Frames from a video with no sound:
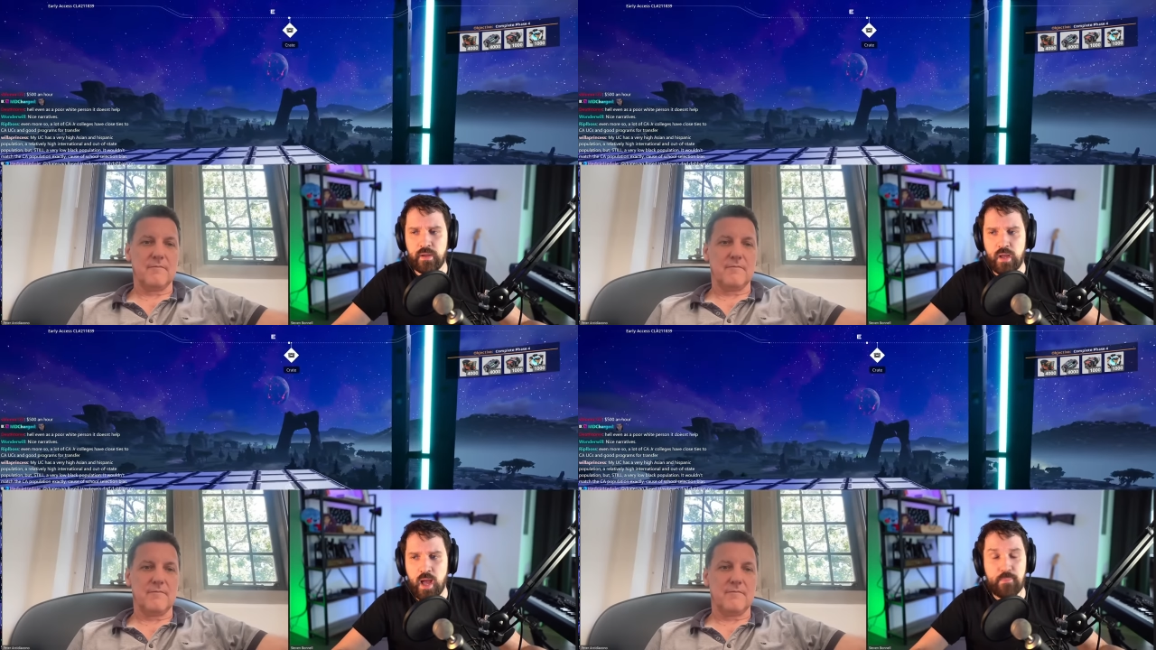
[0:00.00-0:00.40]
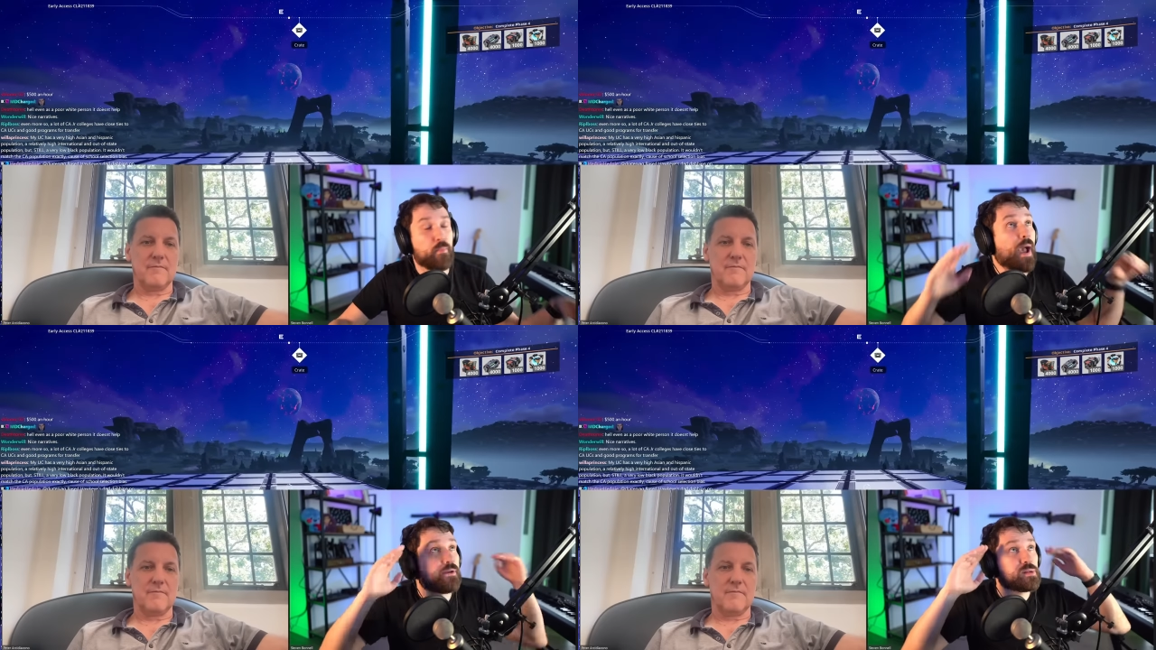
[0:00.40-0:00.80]
Speaker 1: Um,
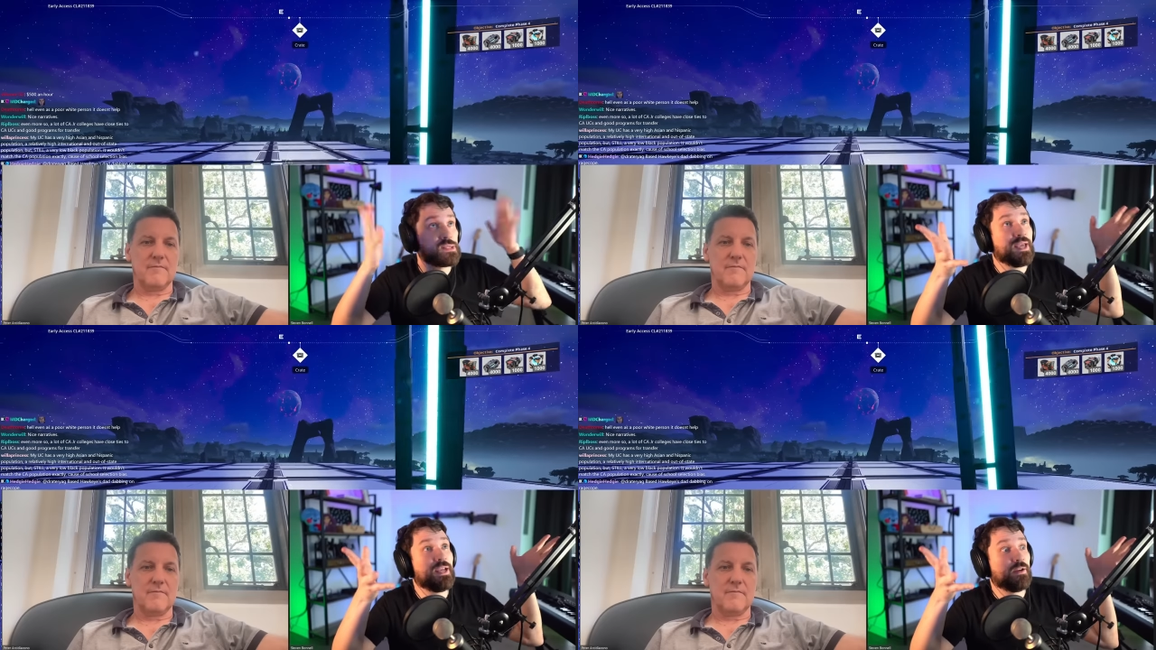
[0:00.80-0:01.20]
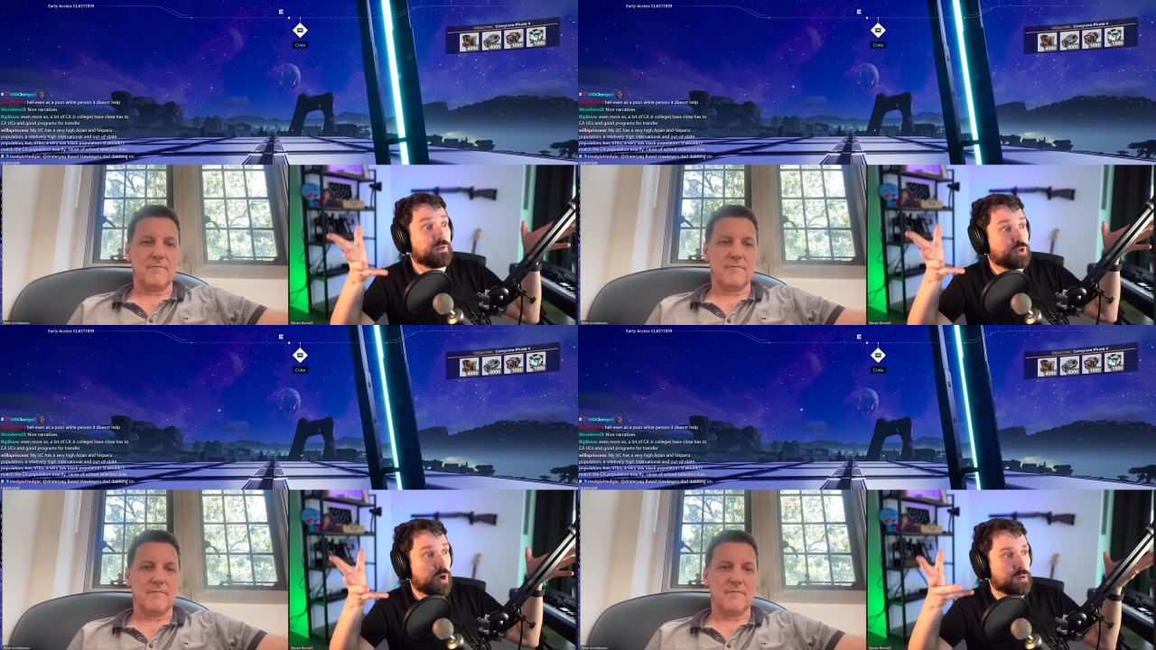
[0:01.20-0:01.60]
my understanding of a
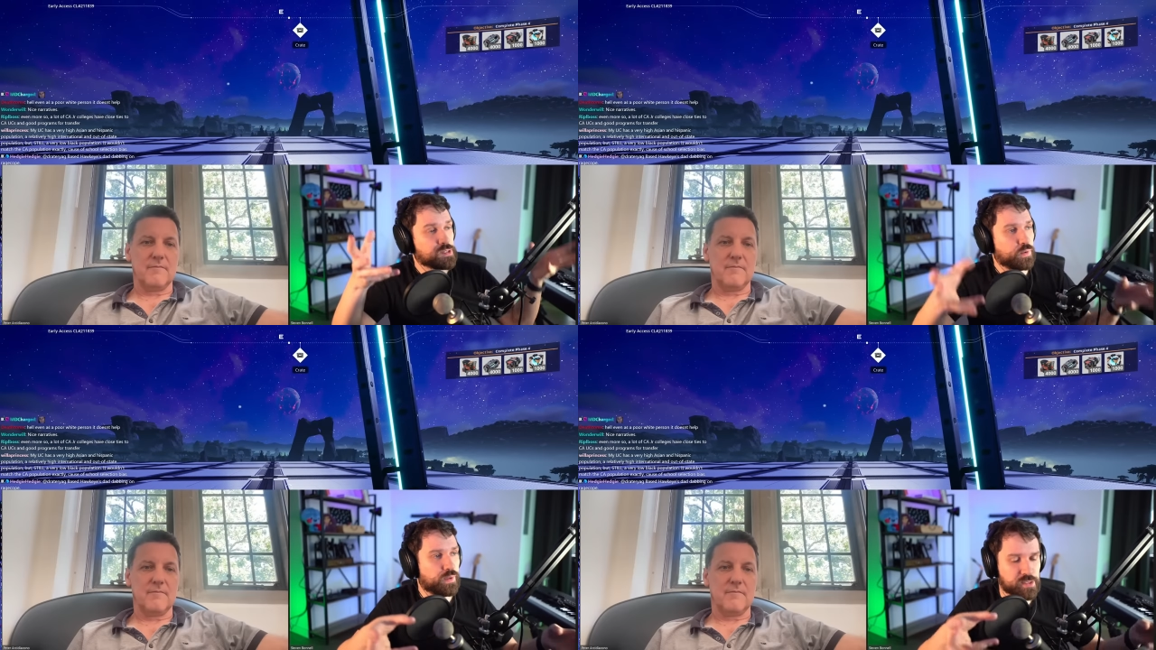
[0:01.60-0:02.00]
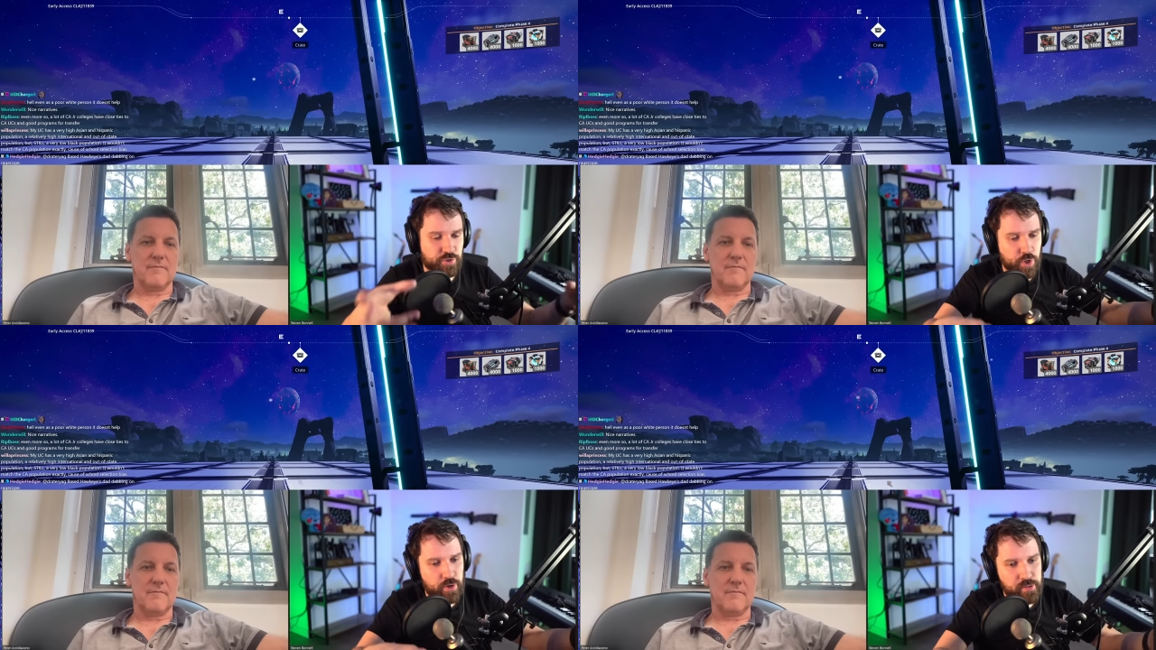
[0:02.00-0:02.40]
charter school is a
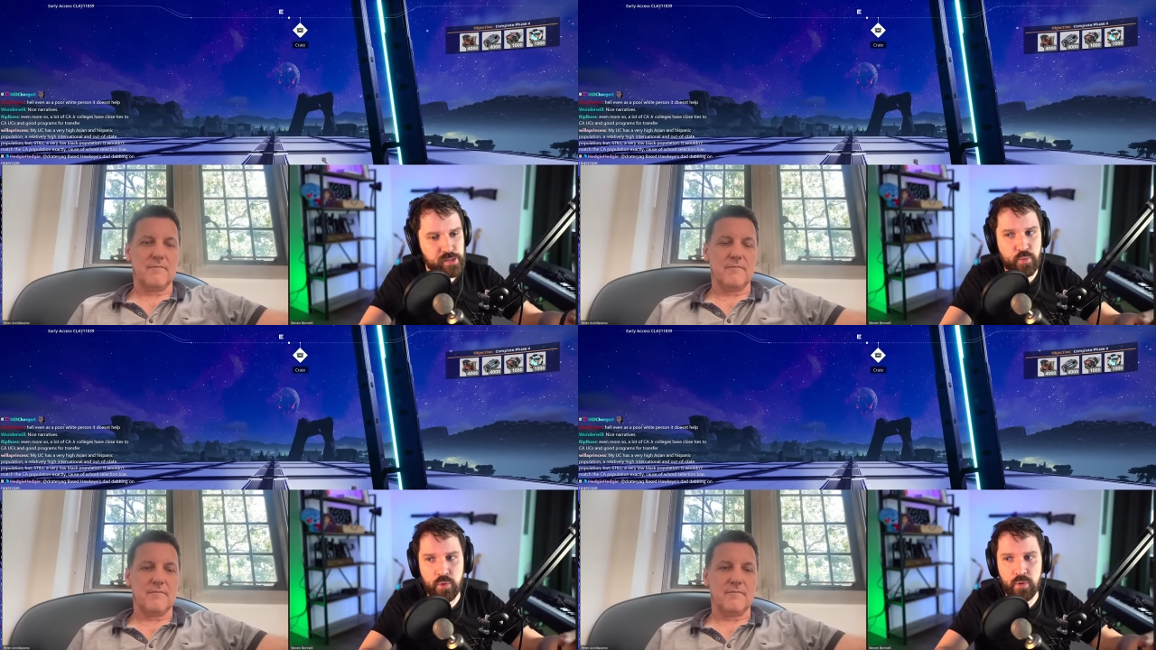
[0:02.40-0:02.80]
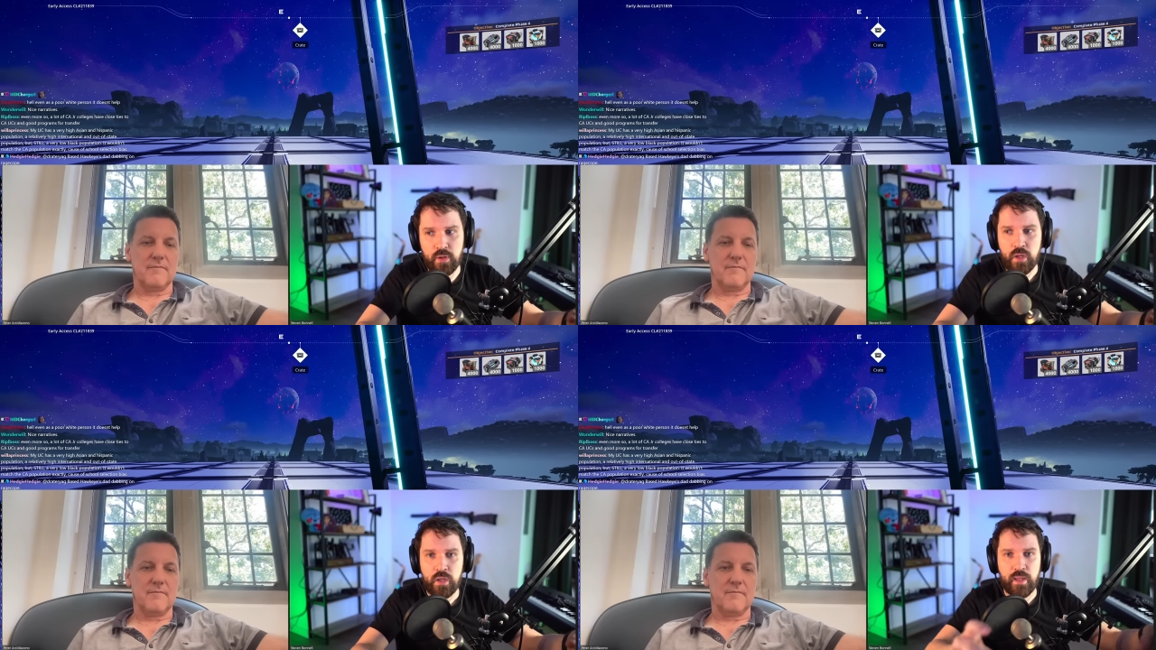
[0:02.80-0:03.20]
charter school
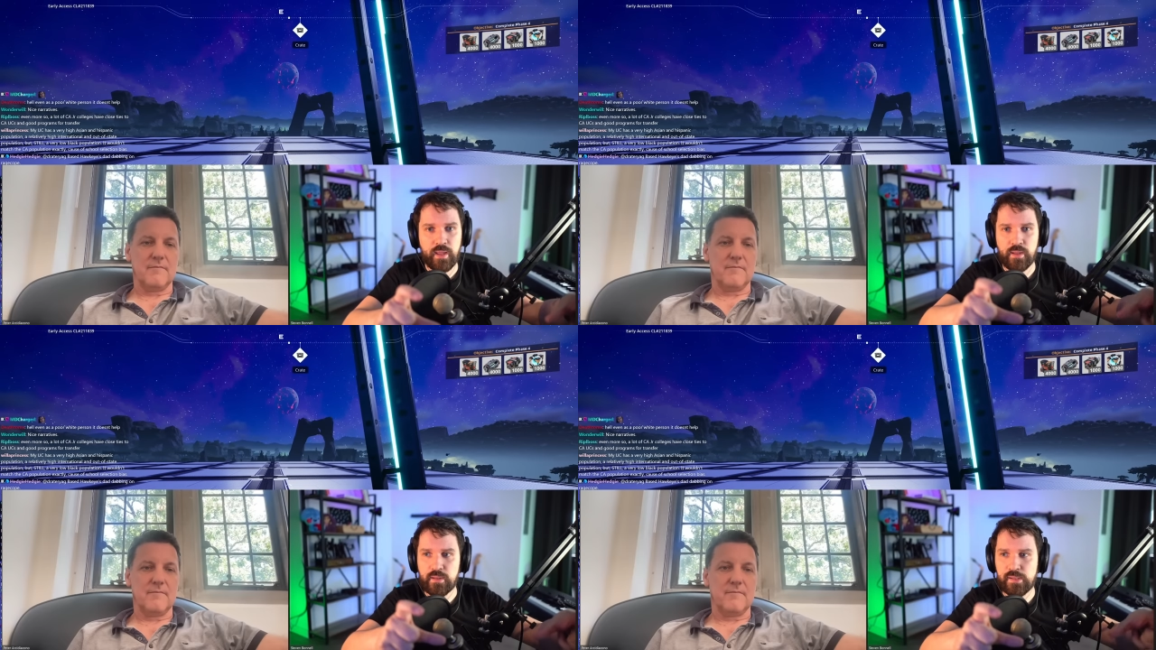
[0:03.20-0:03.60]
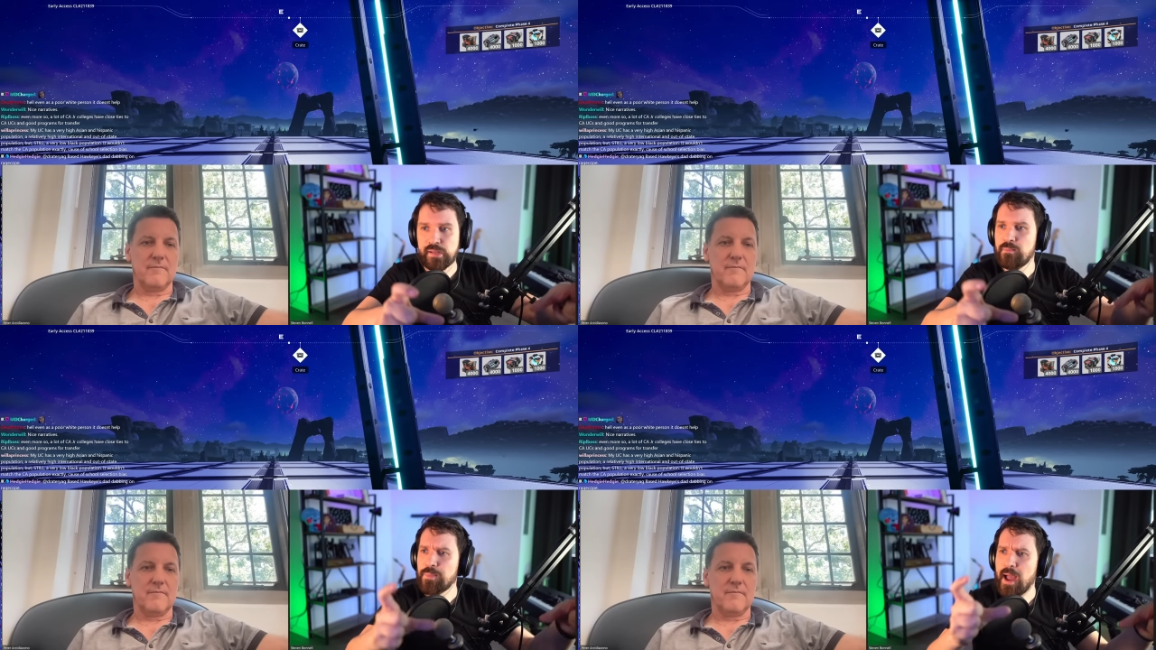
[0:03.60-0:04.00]
is.
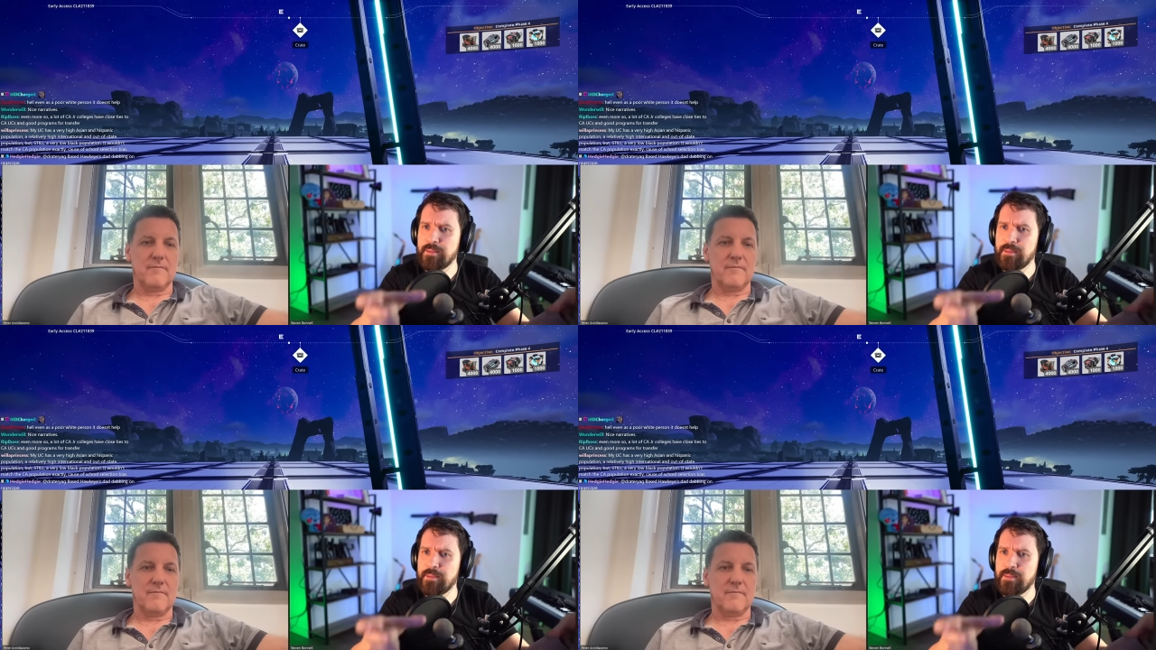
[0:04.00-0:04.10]
I